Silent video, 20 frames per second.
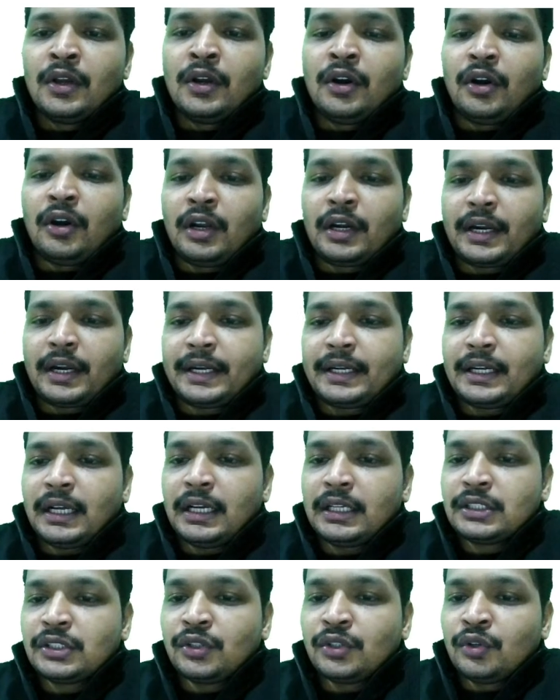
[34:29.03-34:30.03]
All right.
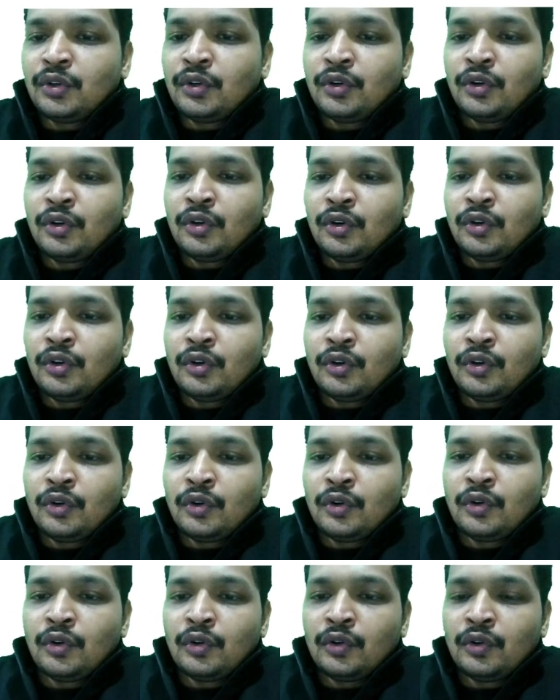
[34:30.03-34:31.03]

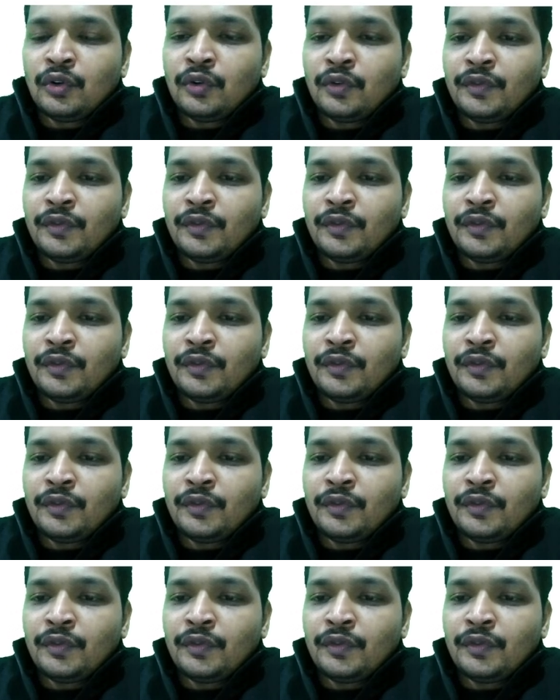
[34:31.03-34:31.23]
So